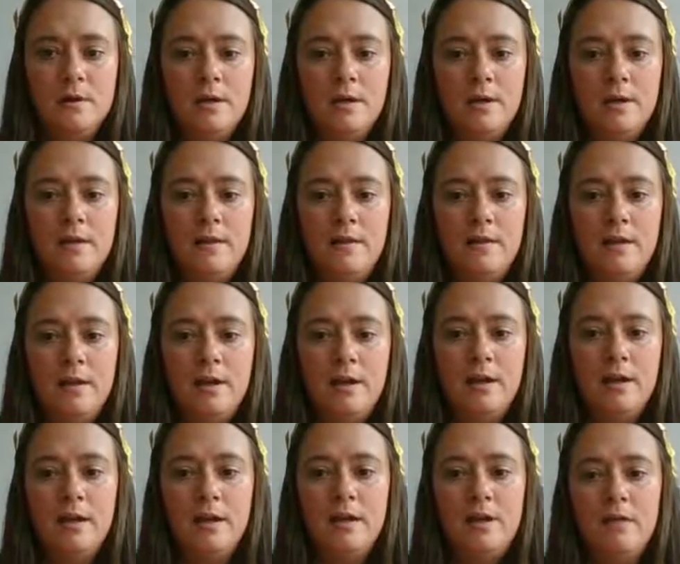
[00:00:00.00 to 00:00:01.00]
And
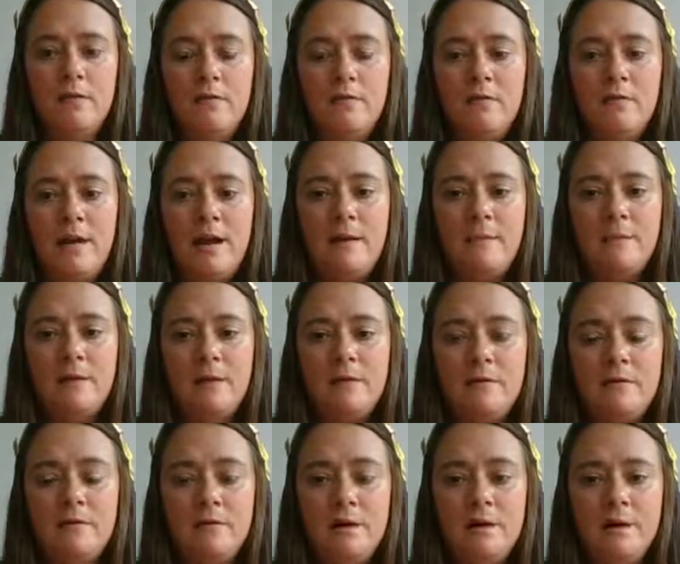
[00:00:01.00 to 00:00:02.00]
then wrap it
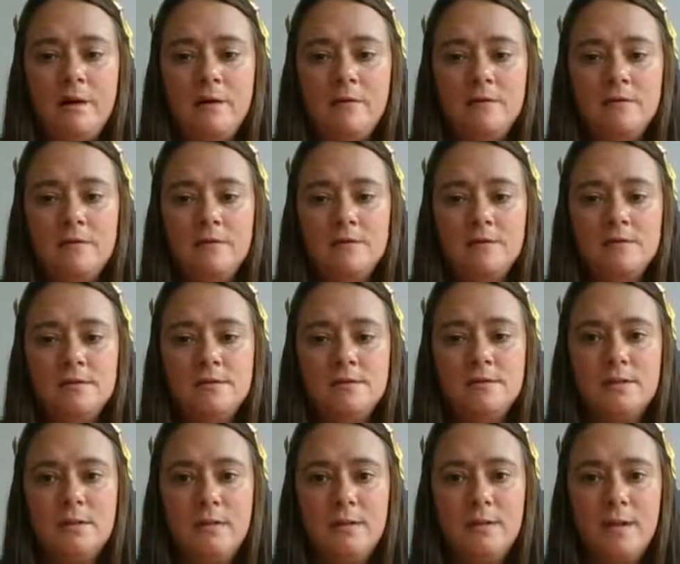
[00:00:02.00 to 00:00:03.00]
around.
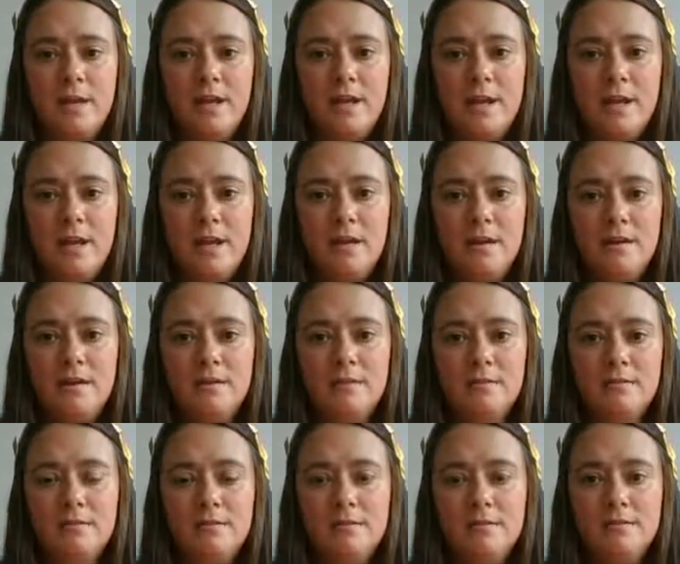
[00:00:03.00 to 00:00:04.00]
So again,
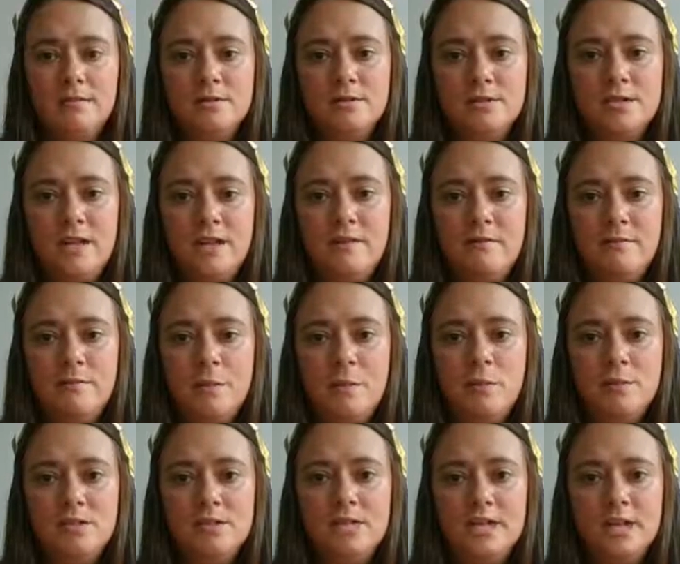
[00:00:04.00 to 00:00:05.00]
just kind of
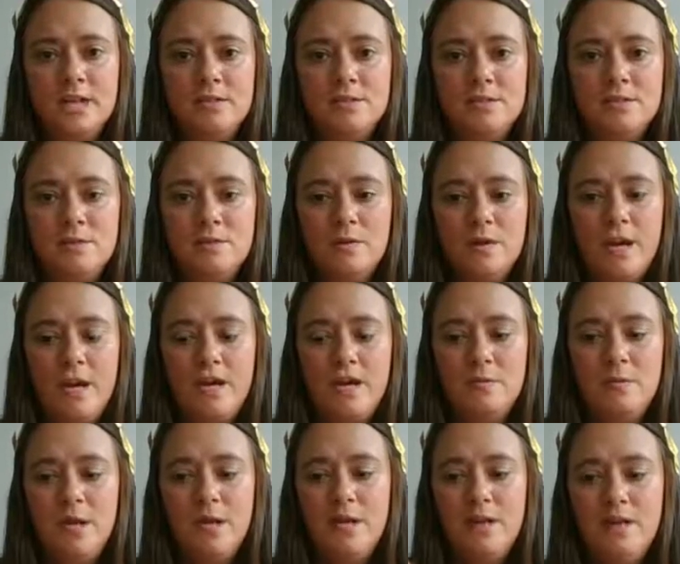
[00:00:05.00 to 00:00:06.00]
molding it to the
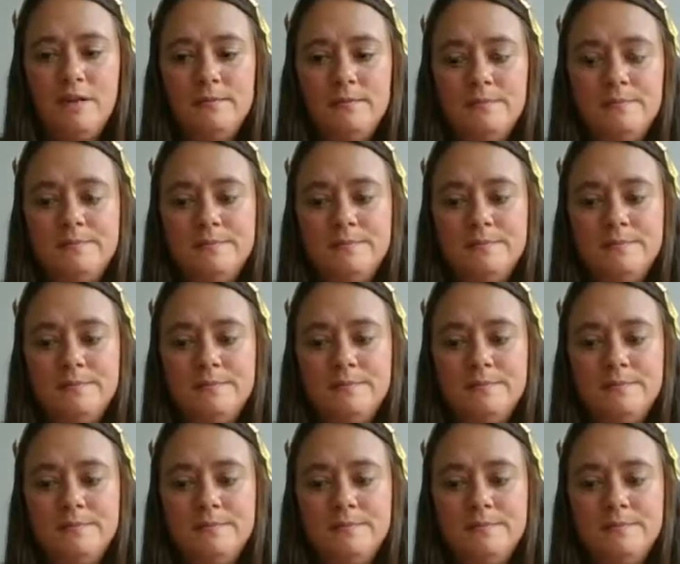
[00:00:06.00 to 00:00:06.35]
headband.